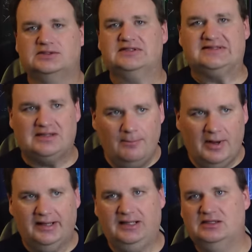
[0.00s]

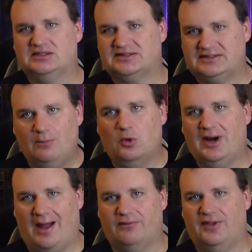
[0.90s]
Somebody
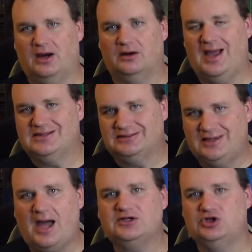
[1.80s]
somewhere out there has
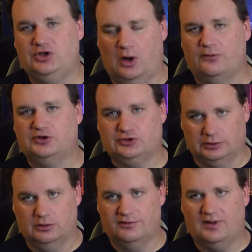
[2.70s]
got to know the
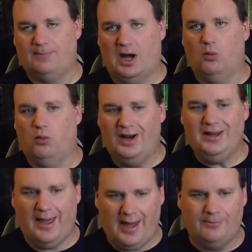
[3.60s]
truth about what
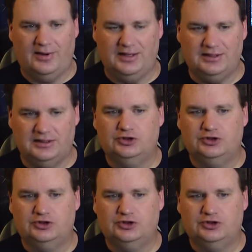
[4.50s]
happened